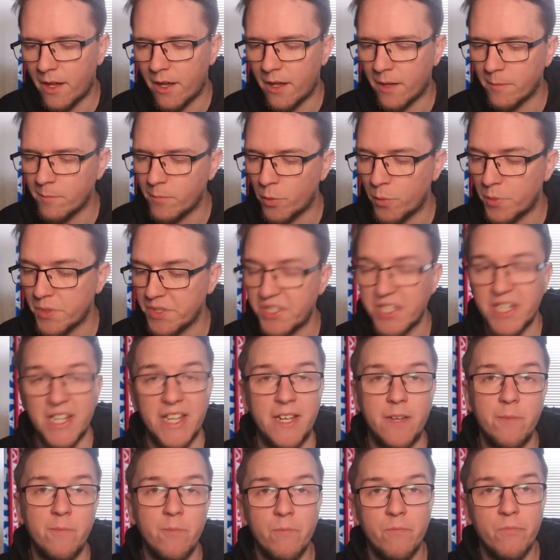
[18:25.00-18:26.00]
Um, but we'll
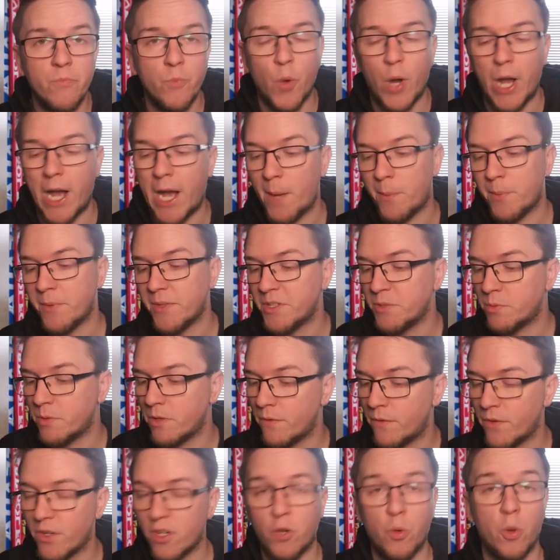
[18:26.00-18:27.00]
see what happens
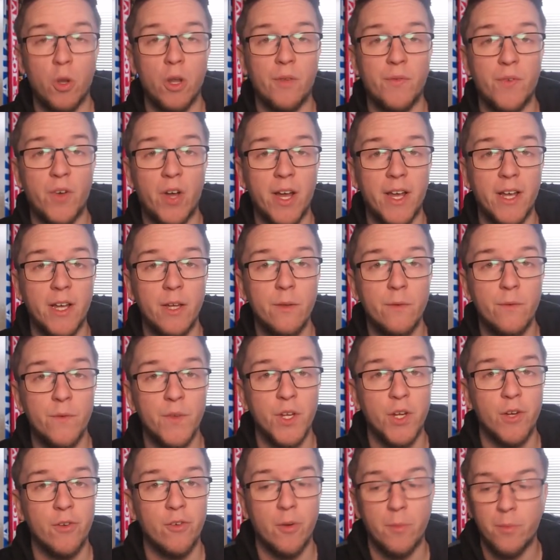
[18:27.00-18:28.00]
with qualify
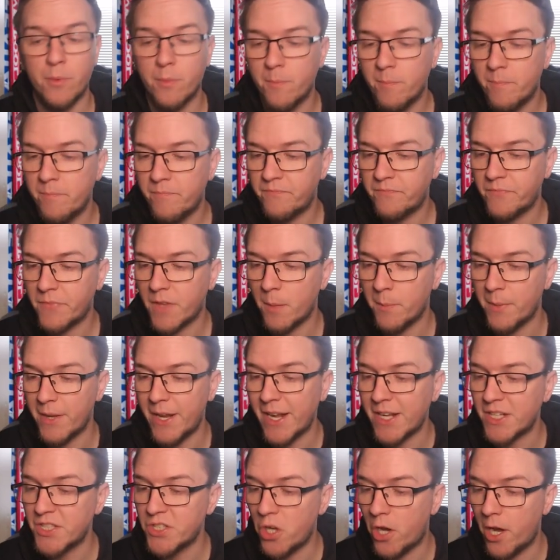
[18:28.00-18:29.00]
for Europe.
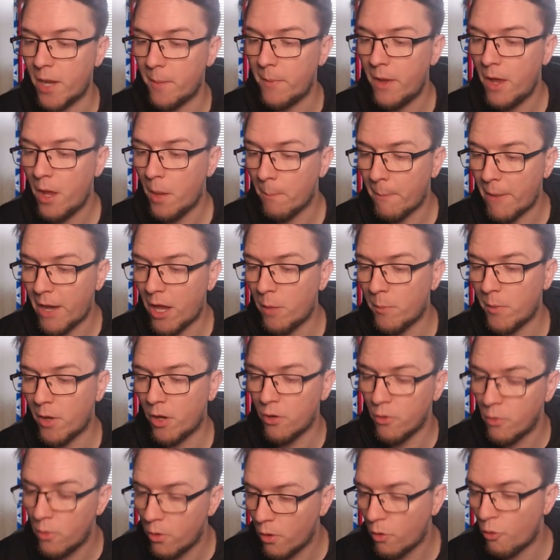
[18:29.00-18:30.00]
But next time,
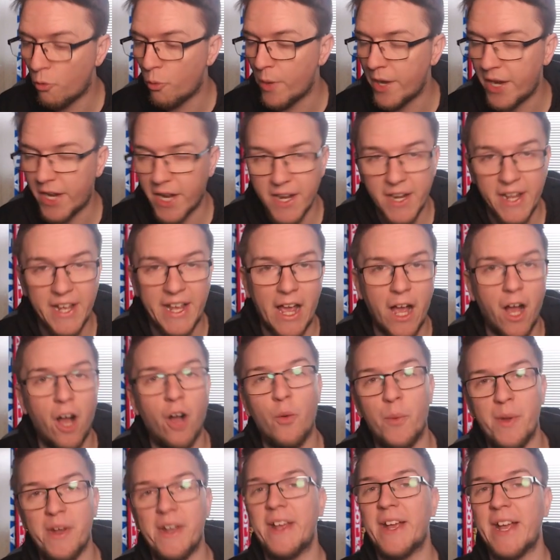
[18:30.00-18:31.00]
Malmo, we're going to get
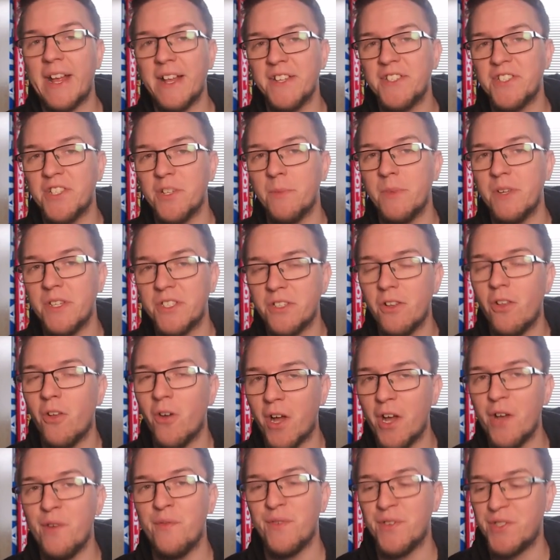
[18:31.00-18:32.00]
our win against them. It's
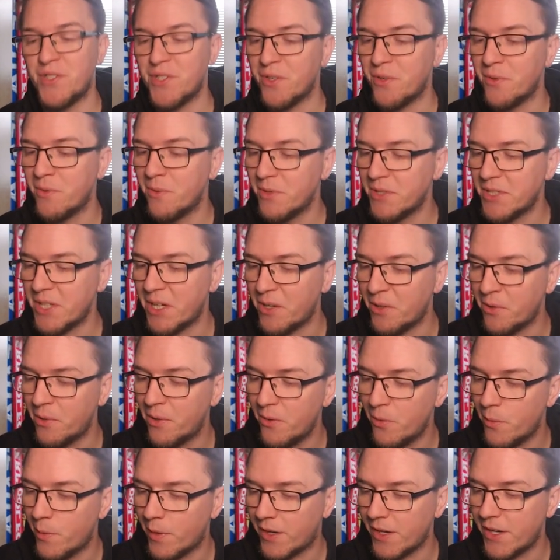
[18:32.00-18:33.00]
long overdue, so
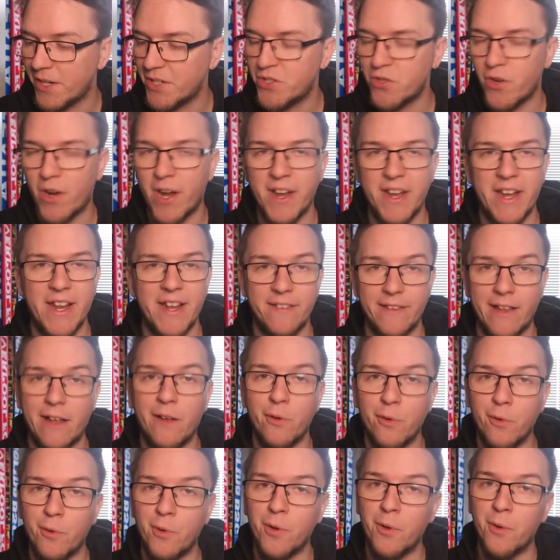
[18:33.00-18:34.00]
we're going to try and end
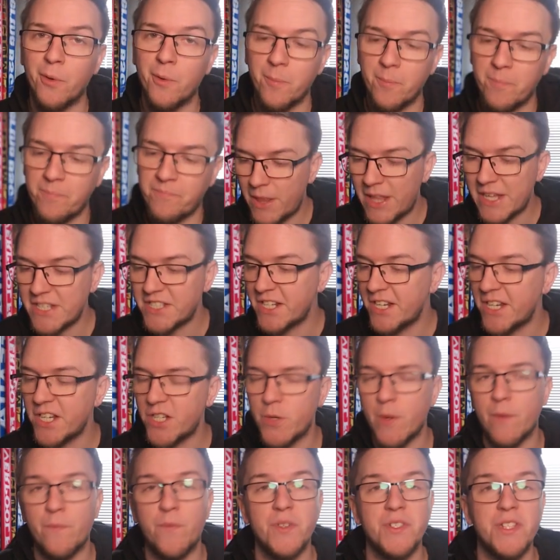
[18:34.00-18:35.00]
that hoodoo. But that's going
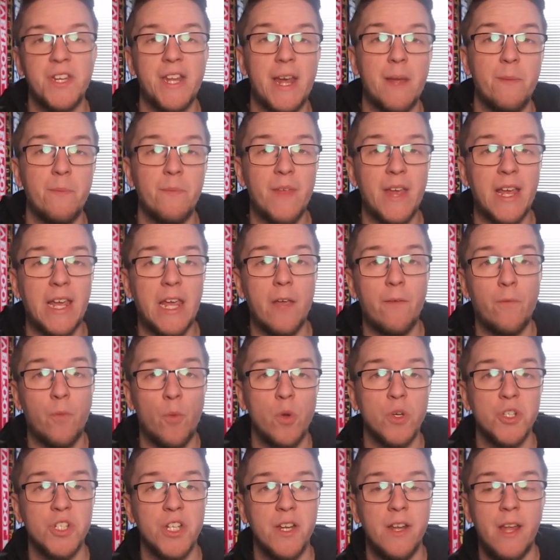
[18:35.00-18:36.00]
to do it for today. Thank you for
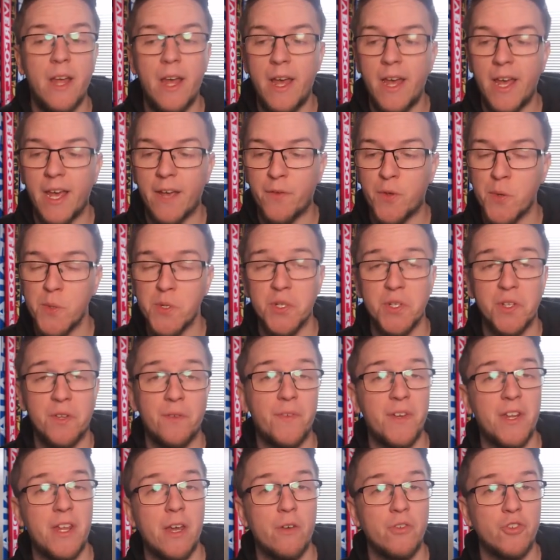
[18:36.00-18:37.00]
watching. If you enjoyed
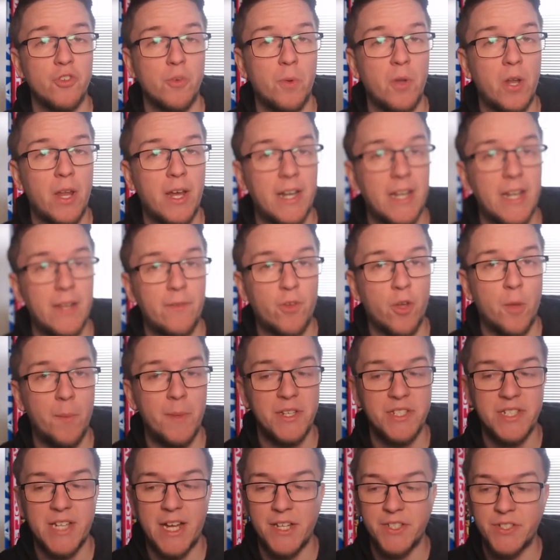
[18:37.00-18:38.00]
the video, drop a like, leave
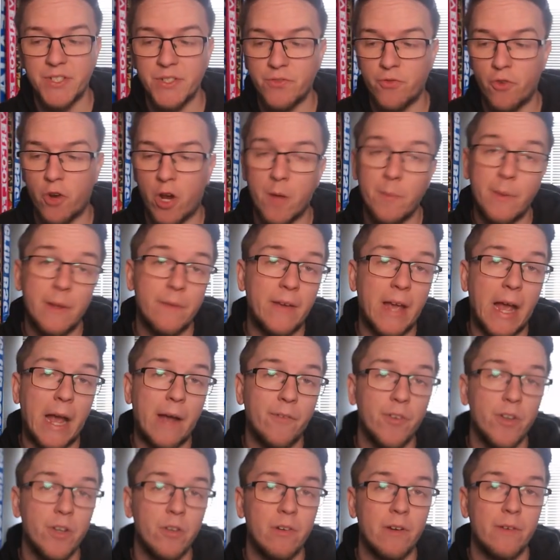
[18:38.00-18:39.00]
comments, and subscribe if you
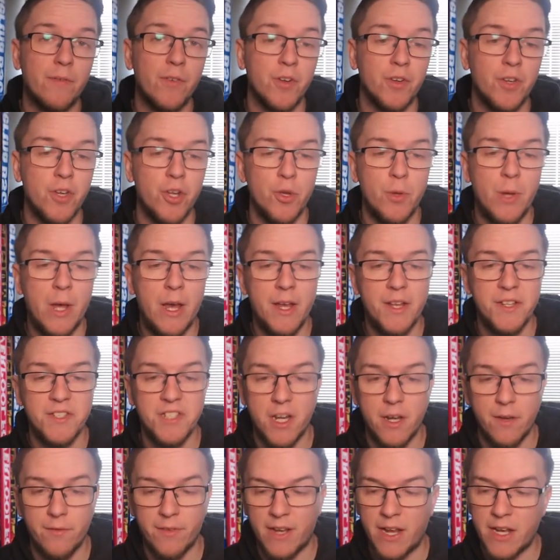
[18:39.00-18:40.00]
haven't or if you're new.
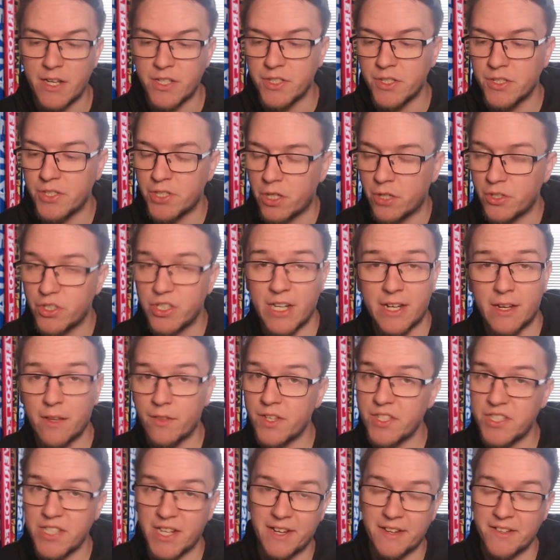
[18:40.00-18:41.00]
Turn notifications on, check
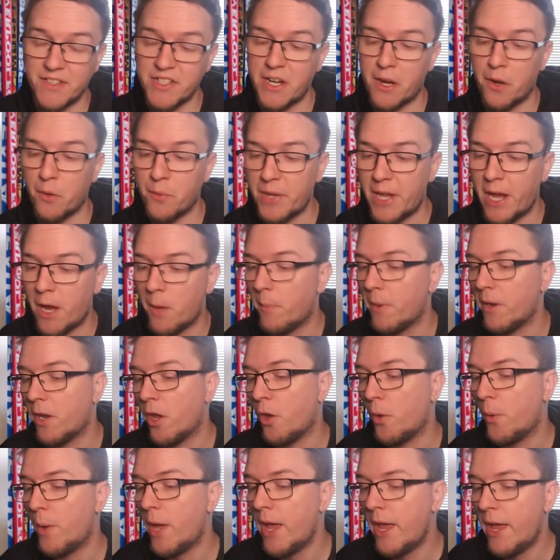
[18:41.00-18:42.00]
out the second channel down
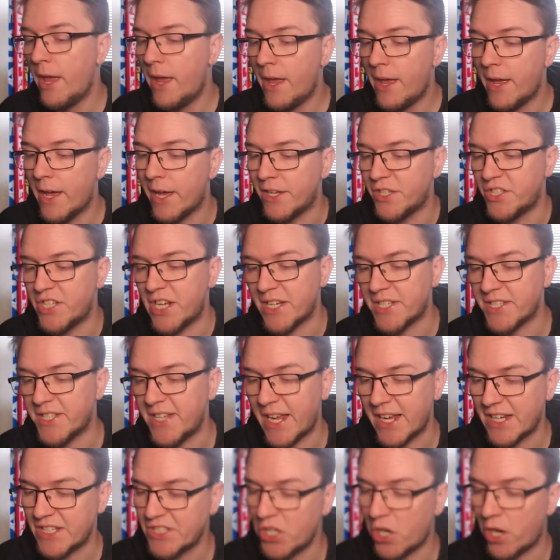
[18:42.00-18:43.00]
below. And yes,
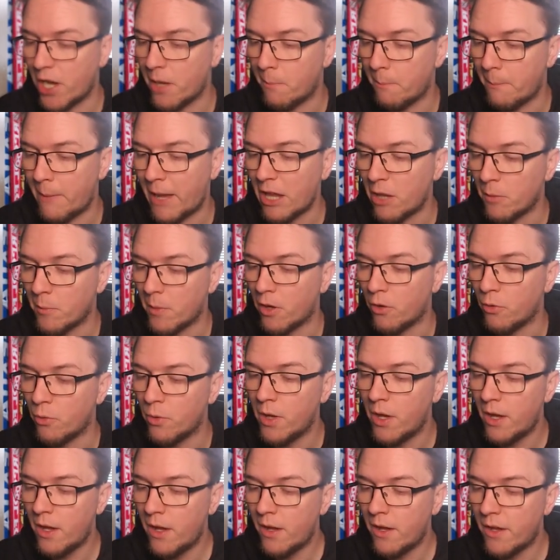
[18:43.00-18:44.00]
next time, Malmo,
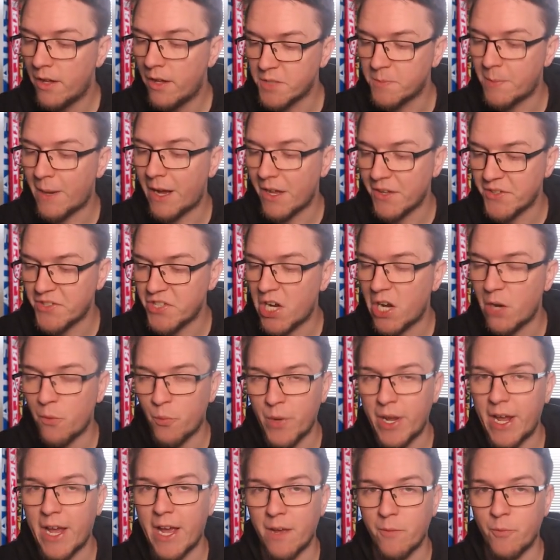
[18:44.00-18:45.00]
it's about
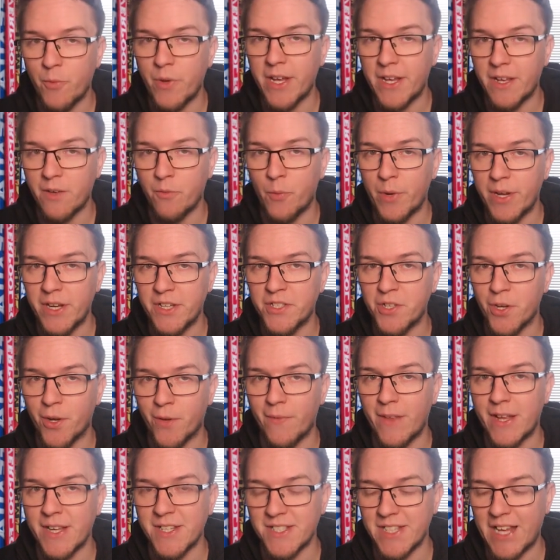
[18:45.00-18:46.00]
time we, we, we
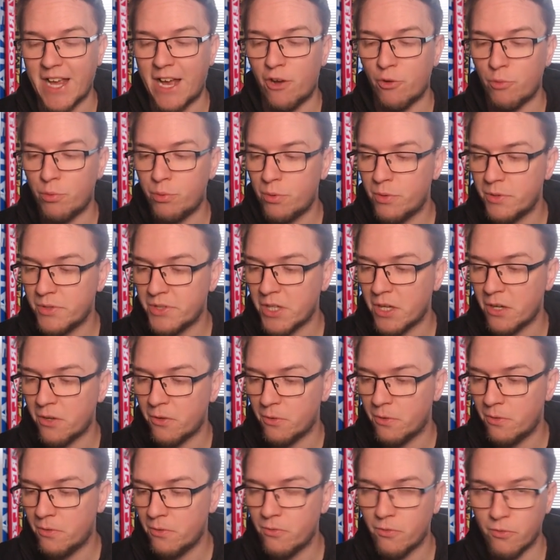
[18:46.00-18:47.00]
took their scalp.
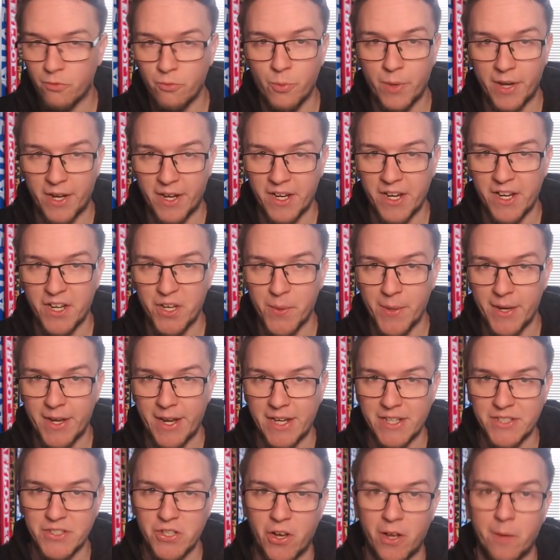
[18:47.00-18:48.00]
So we're going to do it
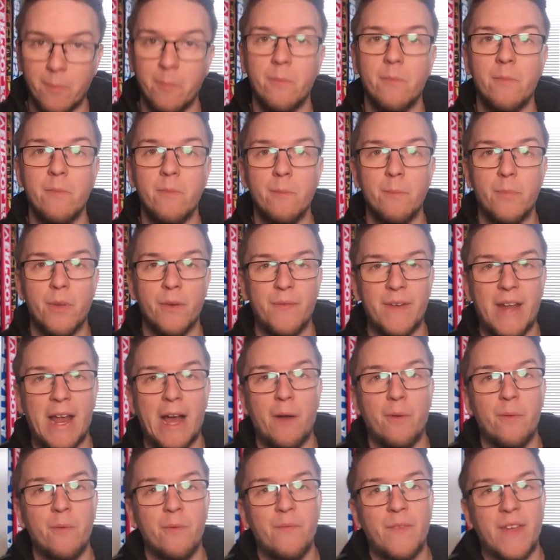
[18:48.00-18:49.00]
next time. But for
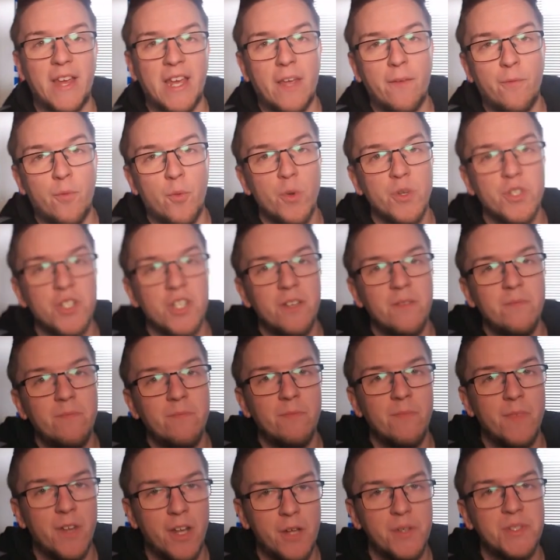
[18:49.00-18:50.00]
now, thank you for watching
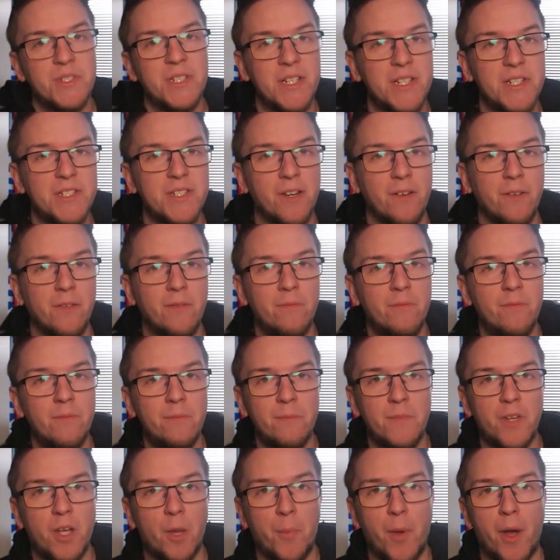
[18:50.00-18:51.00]
and I'll see you soon.
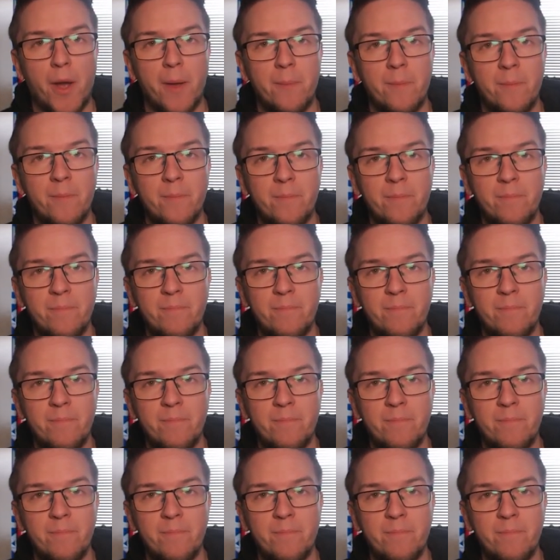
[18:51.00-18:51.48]
Goodbye.